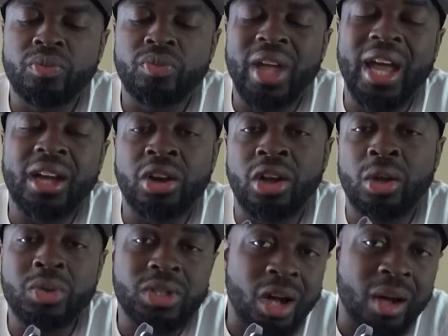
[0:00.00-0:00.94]
that
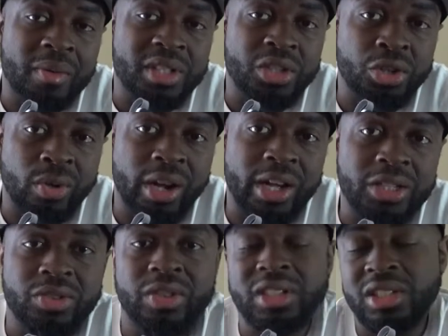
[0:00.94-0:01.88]
color was obviously gray,
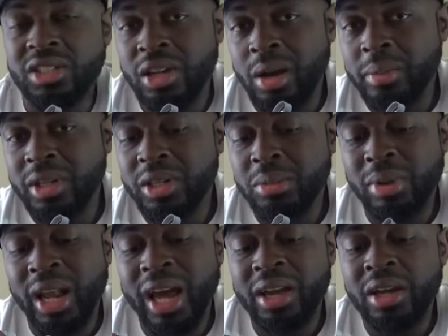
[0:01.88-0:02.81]
so this is coming in the
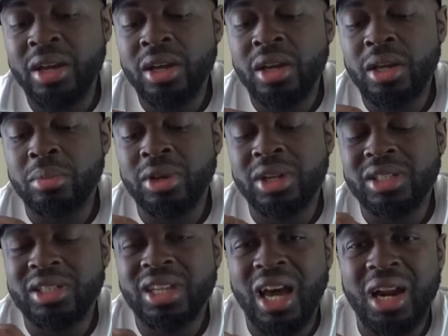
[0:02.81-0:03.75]
black, but
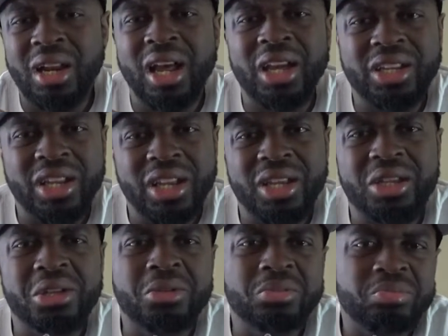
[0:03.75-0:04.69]
it's kind of like
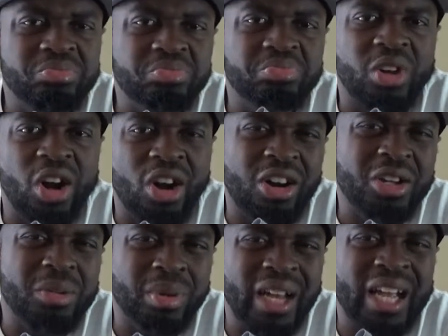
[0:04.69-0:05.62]
a
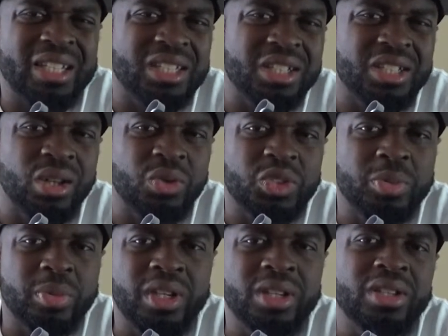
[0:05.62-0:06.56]
hardened plastic, so to
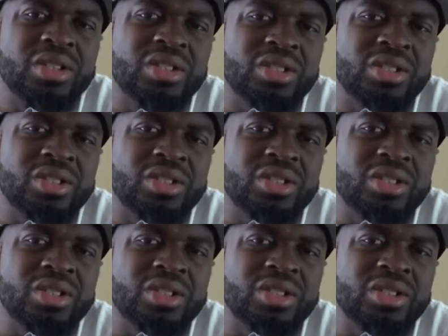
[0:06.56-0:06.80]
speak.